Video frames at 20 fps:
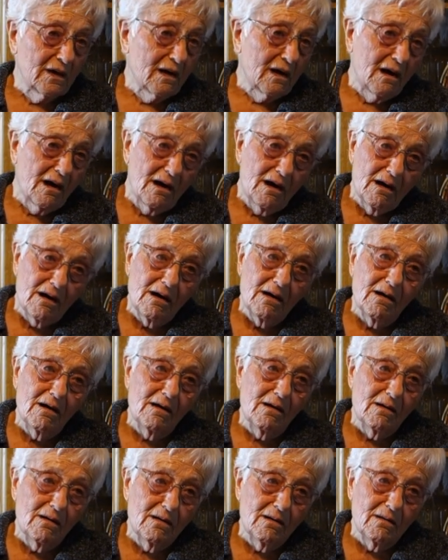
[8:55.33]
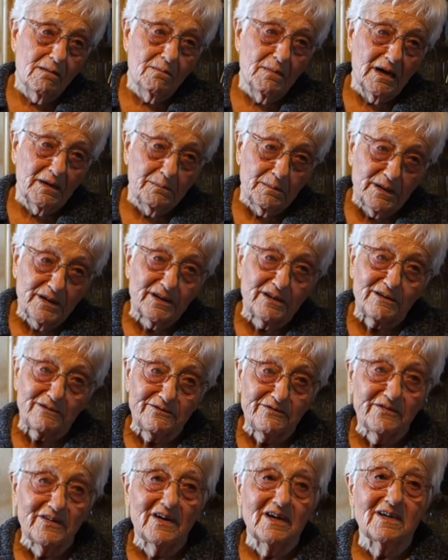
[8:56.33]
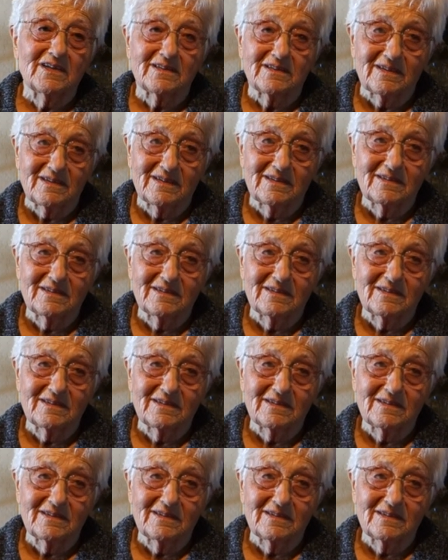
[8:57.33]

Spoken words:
No, my mother and father.